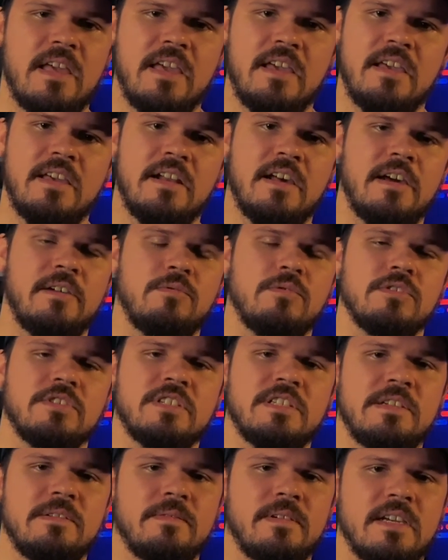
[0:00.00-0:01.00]
and I will
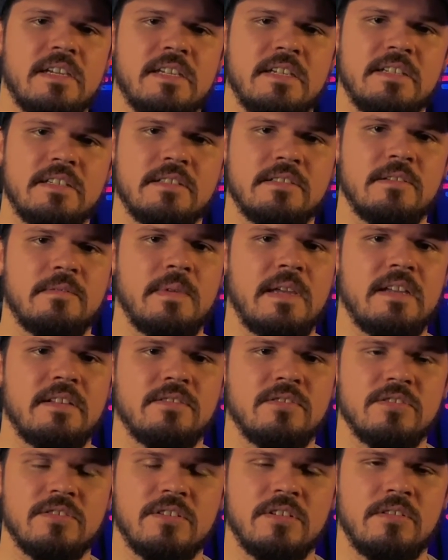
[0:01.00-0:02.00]
see if I can get some
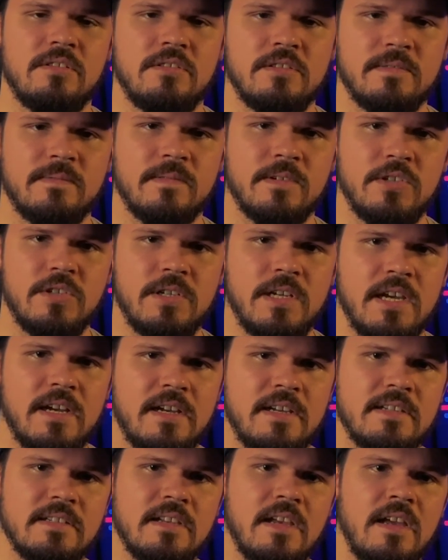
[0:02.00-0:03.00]
answers to those for you
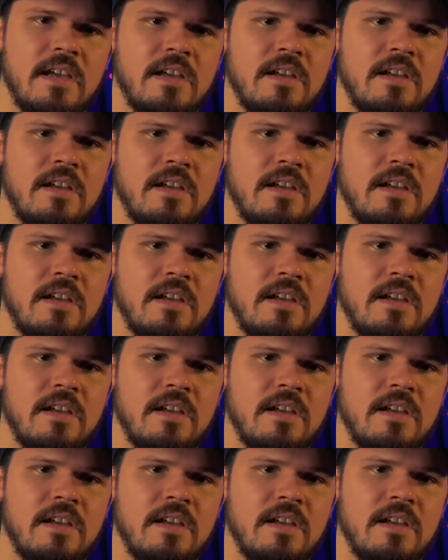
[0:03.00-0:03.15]
guys.